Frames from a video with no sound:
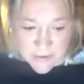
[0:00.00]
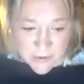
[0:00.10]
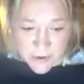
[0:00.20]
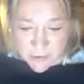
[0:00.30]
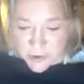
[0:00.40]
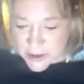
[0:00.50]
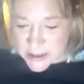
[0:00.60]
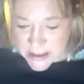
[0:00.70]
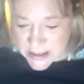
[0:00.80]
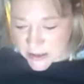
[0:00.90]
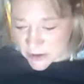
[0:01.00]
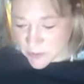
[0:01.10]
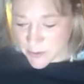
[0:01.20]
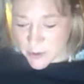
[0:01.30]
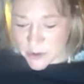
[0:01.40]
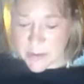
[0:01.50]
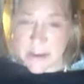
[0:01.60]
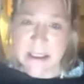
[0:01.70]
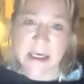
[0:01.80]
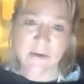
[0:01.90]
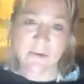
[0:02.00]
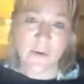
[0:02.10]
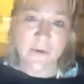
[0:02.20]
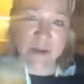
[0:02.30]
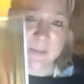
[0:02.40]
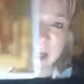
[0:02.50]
You just need to, on the bottom of the deck, you've got this